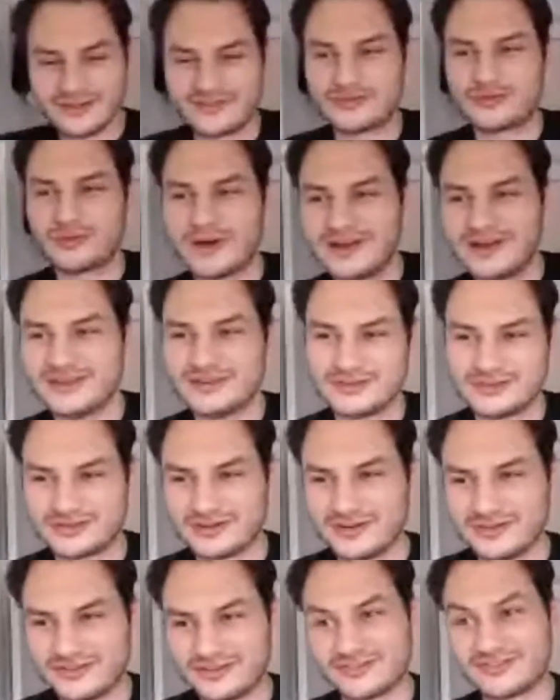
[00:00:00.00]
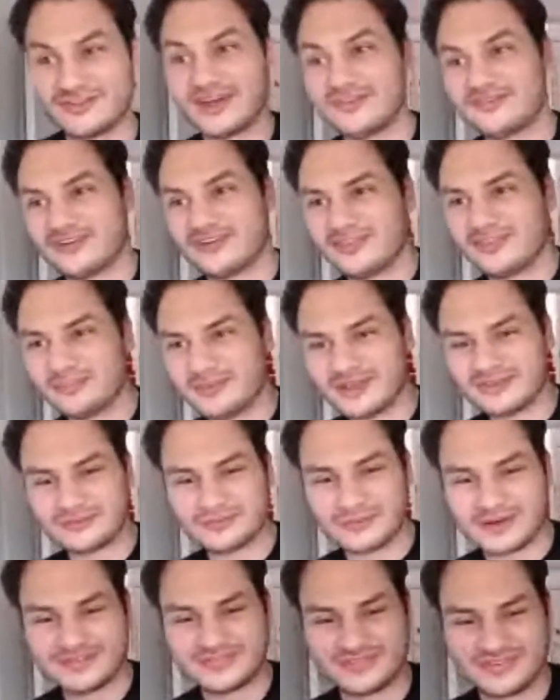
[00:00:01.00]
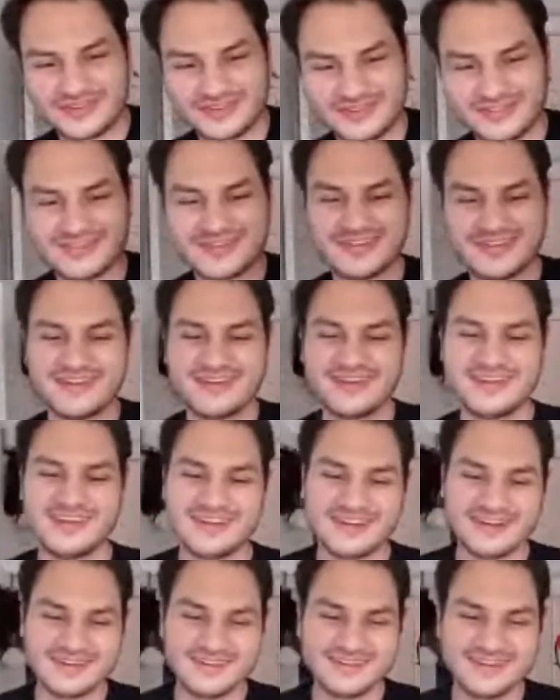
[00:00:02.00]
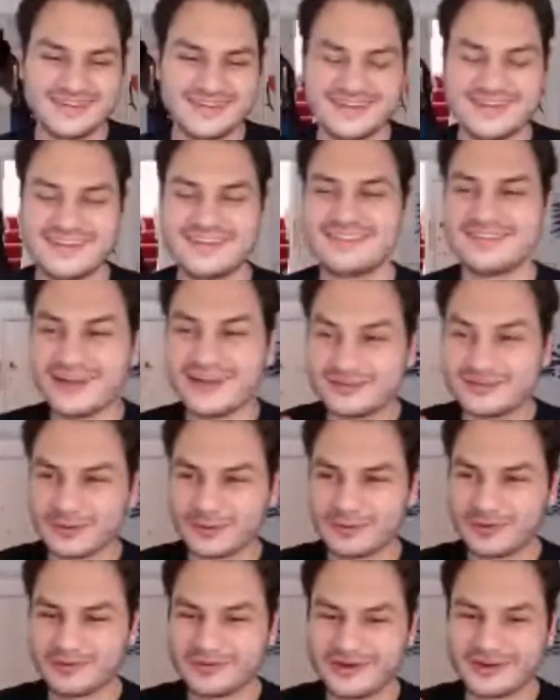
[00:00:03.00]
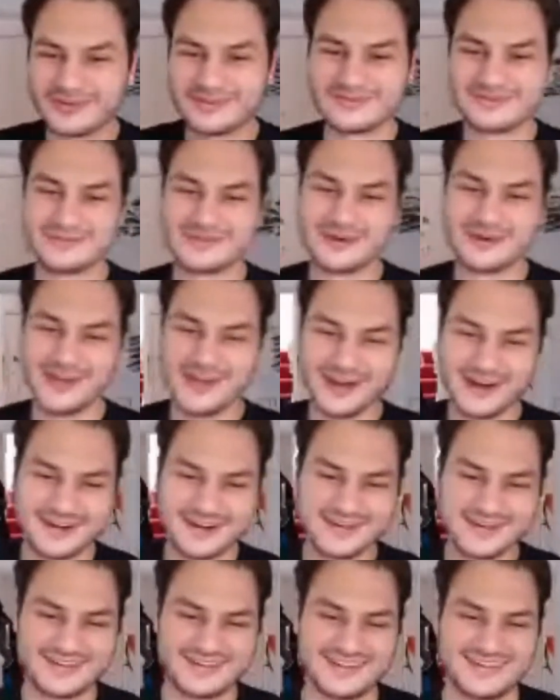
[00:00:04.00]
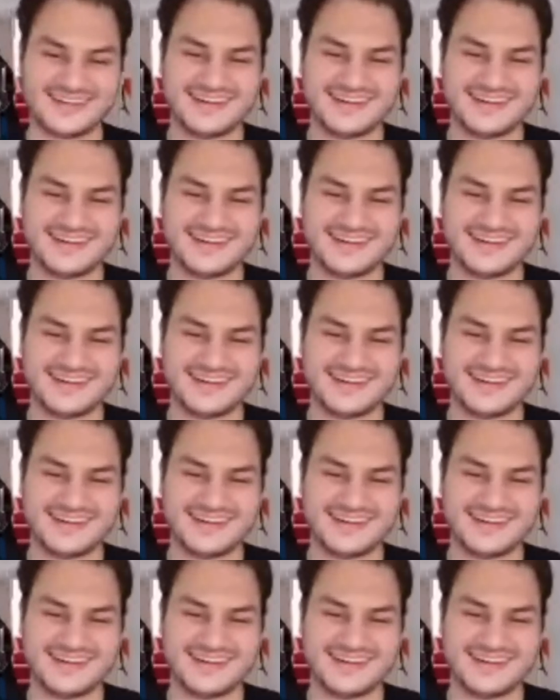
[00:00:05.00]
are these 20 insurances, and I found the best one for you. That's what we want, Mounir.